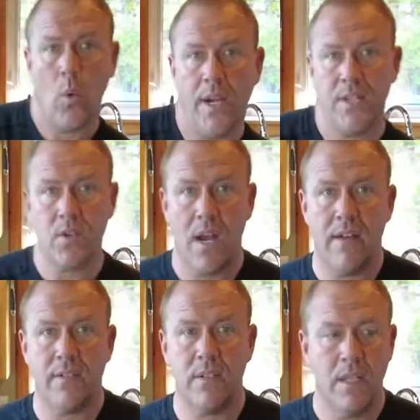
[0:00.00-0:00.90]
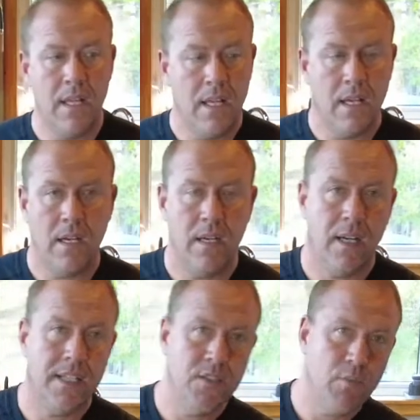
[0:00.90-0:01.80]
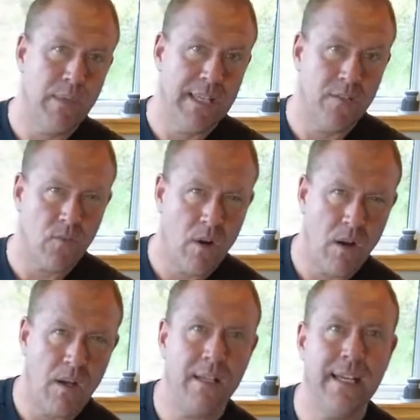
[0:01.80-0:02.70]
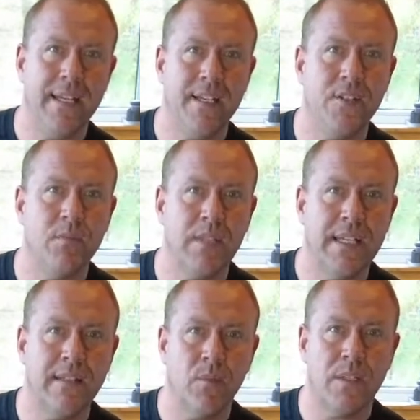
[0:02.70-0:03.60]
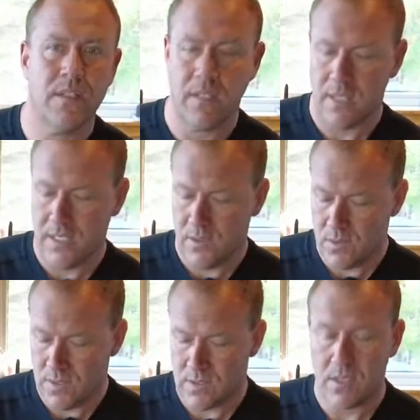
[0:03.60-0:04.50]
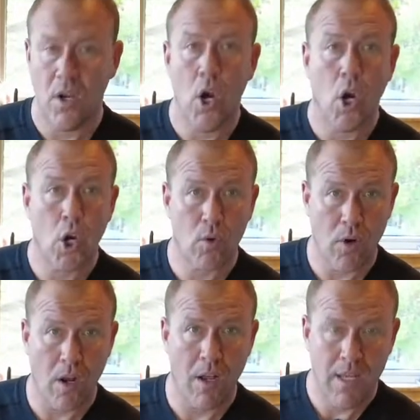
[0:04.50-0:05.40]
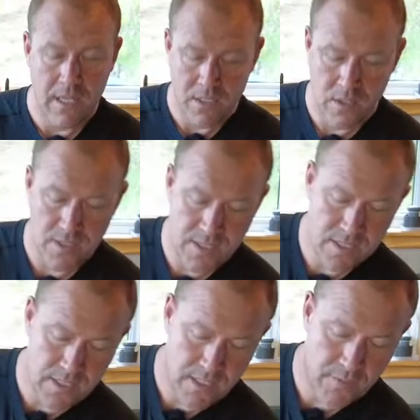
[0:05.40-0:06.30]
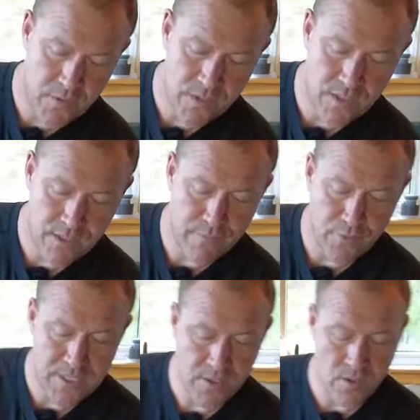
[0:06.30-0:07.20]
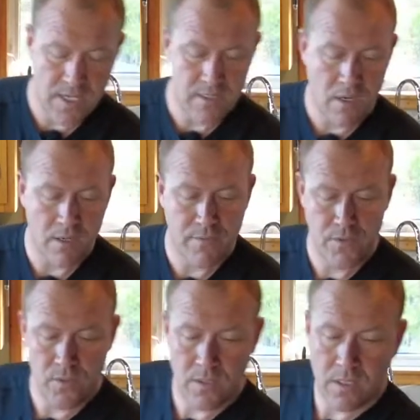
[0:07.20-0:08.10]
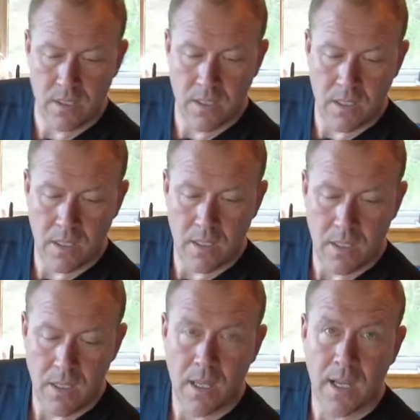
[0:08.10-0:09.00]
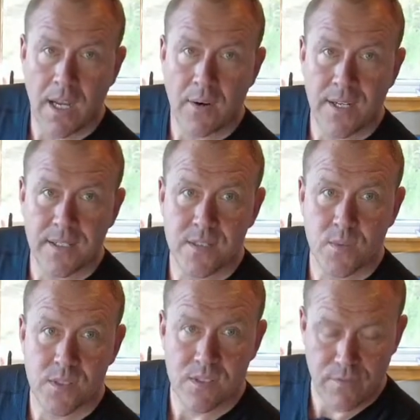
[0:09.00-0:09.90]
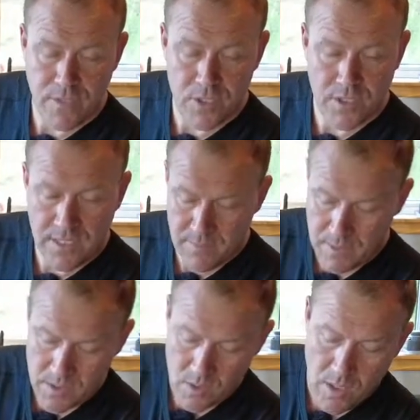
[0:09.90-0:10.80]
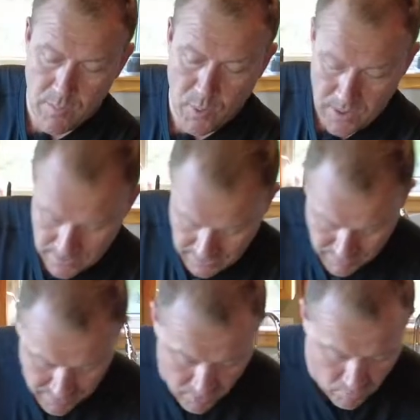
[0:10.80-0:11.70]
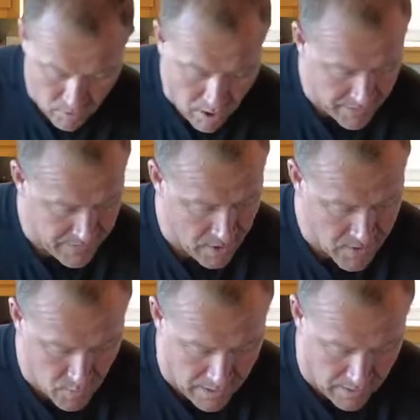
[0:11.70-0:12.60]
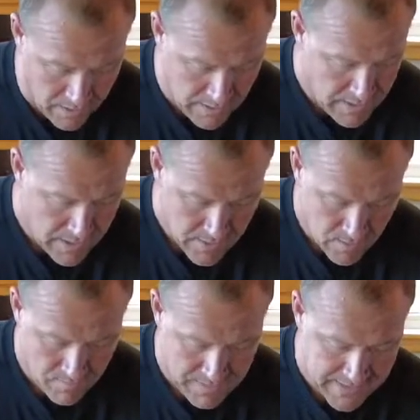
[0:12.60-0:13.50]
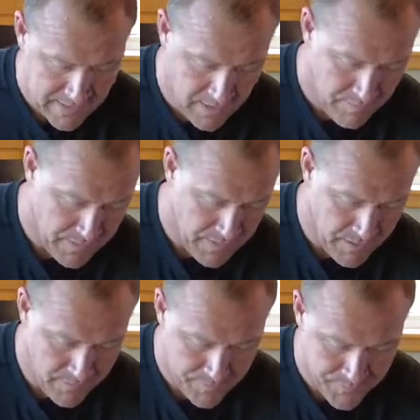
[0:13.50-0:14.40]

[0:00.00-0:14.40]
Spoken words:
I travel, I do blend raw, and I do blend what I use is hurrah. So this is, it's a freeze-dried dog food. All right, this one's the fish type. So I'll put a little bit of hurrah in there as well. So I mix it up in there.